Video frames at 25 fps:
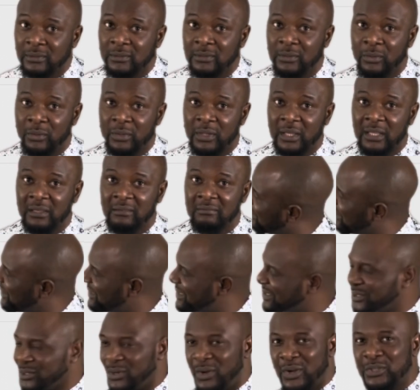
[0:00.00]
Okay, this
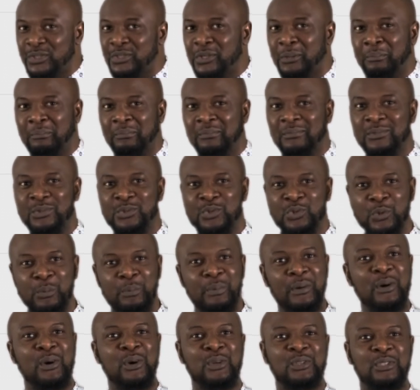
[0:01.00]
is awesome, super
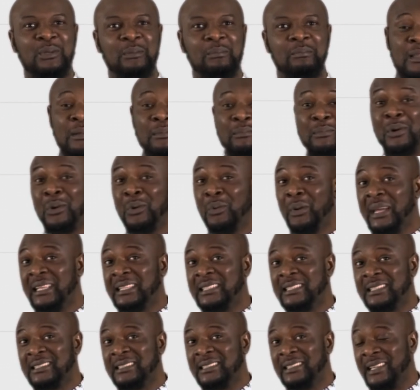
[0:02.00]
awesome. But
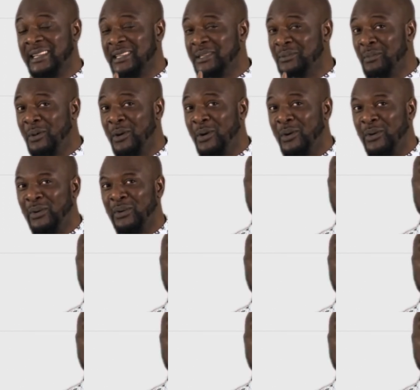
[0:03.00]
wait, there's more.